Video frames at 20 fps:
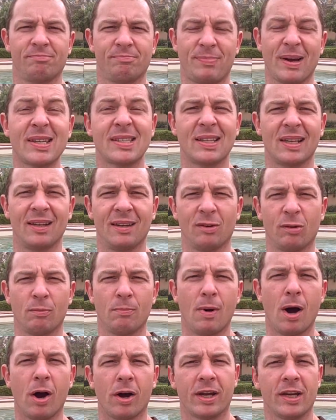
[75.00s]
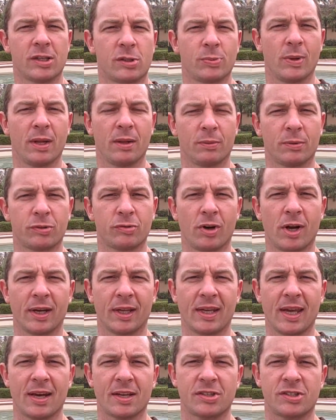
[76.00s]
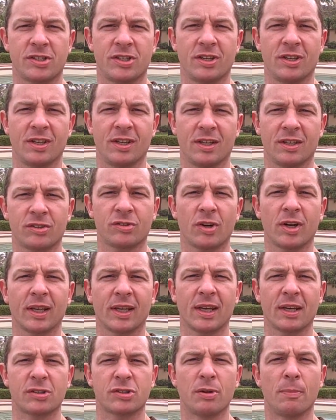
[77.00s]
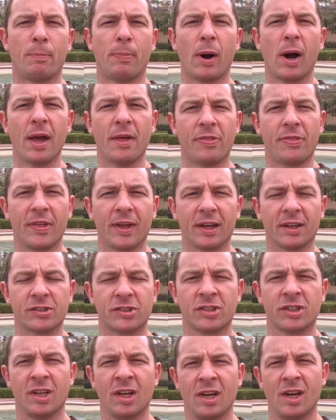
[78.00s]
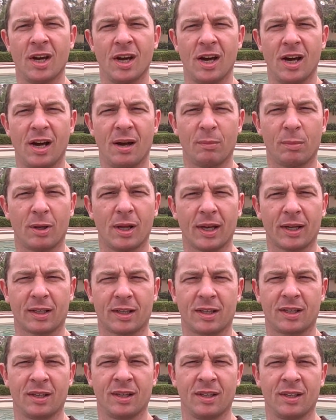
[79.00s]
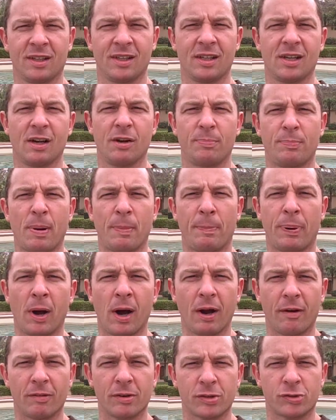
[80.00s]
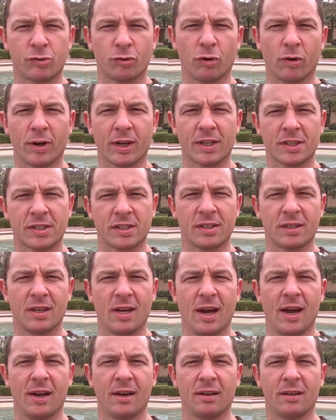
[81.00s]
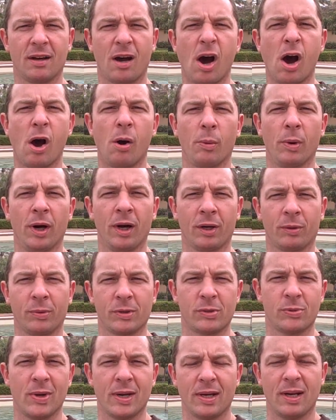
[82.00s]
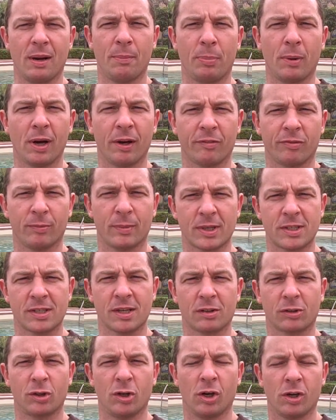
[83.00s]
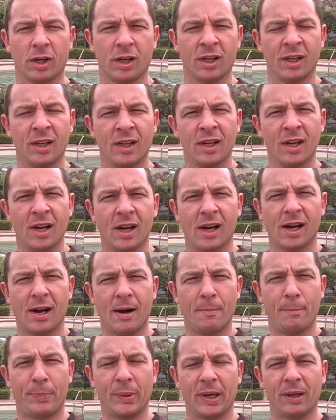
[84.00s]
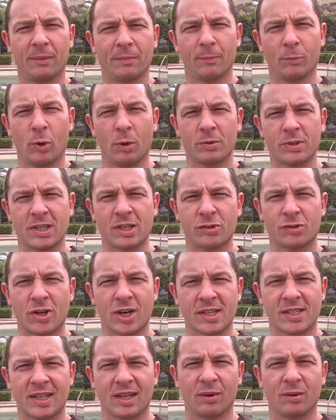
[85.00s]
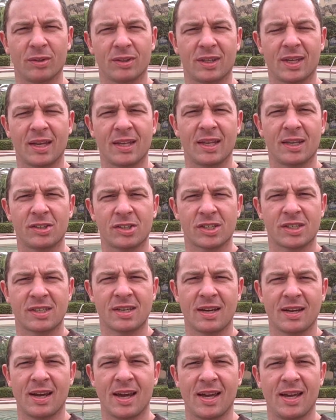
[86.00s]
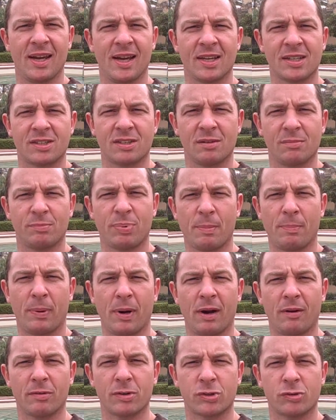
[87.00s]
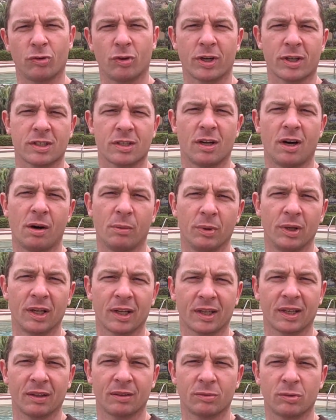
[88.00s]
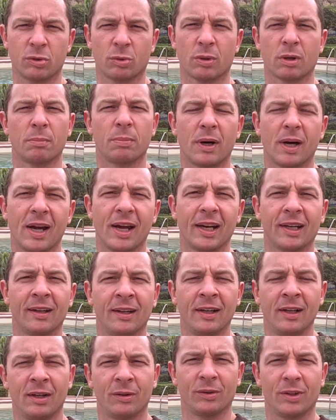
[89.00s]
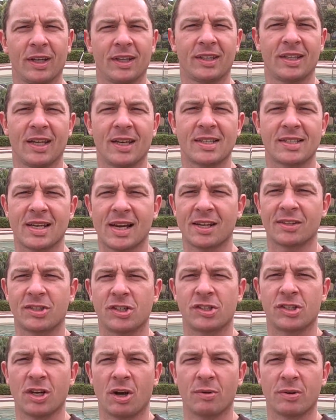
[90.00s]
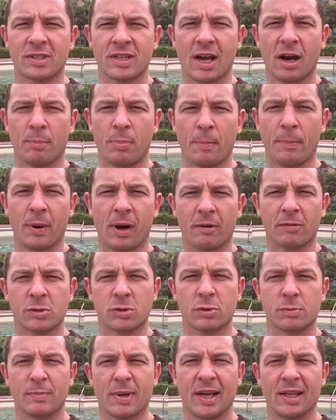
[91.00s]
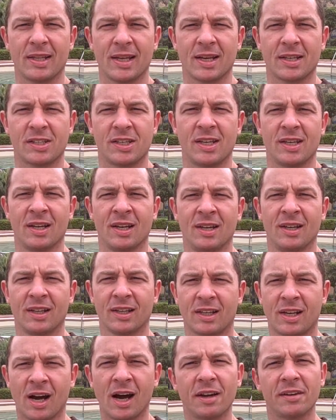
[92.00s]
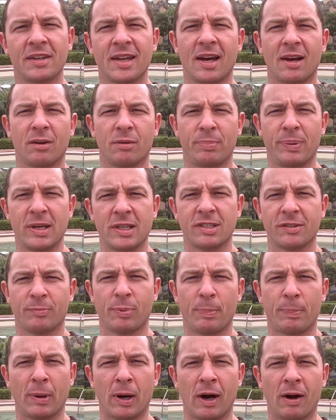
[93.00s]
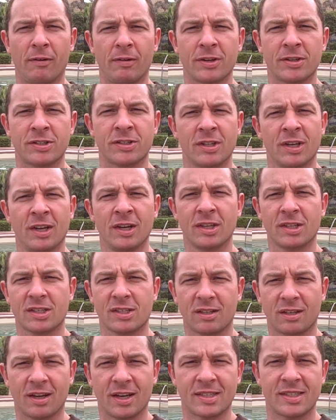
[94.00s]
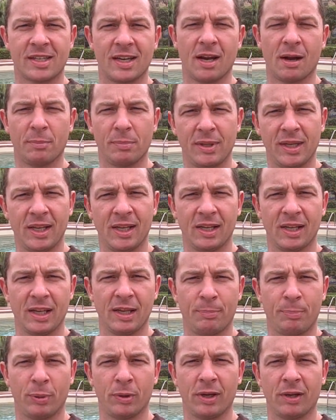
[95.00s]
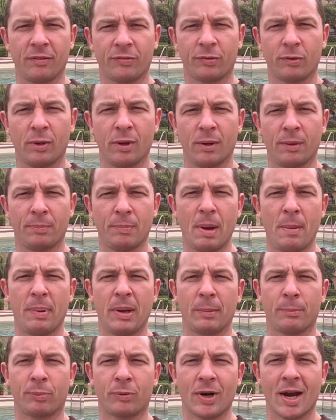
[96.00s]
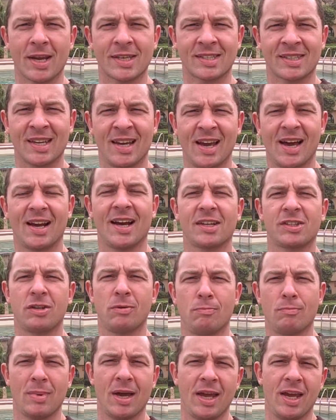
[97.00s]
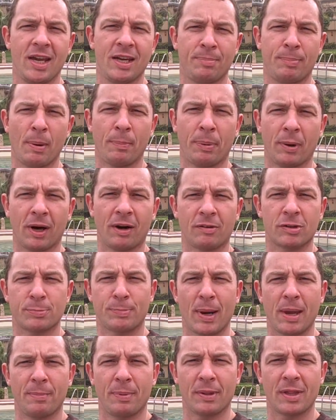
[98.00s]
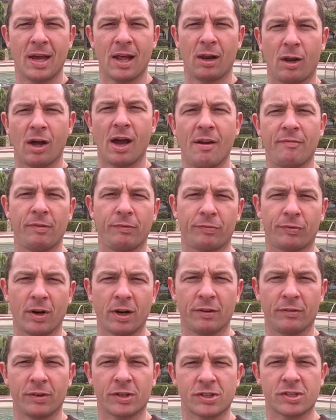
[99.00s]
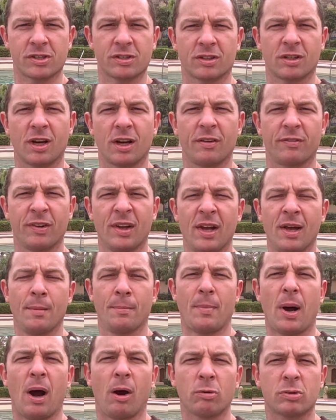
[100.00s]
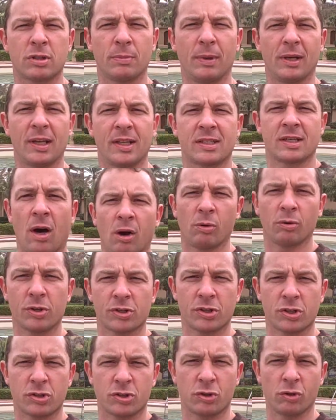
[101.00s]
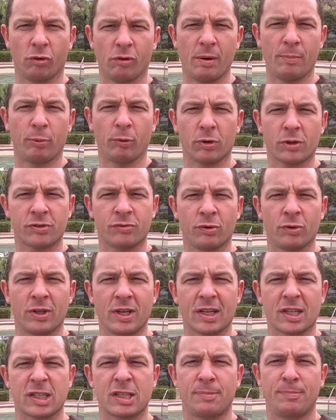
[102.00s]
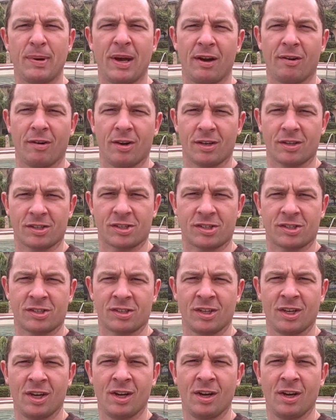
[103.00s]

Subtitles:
basically little markets where they were trying to get us to buy things, like papyrus drawings and artwork, which we ended up buying for my son Connor. But what was interesting, they didn't just say, hey, here's some papyrus drawings and artwork, do you want to buy it? What they did is they actually showed us how papyrus was made. They actually cut down a piece of papyrus, sliced it up neatly, put it through a big press, and actually made papyrus paper there live in front of us, and kind of ultimately told us the story, brought us through the experience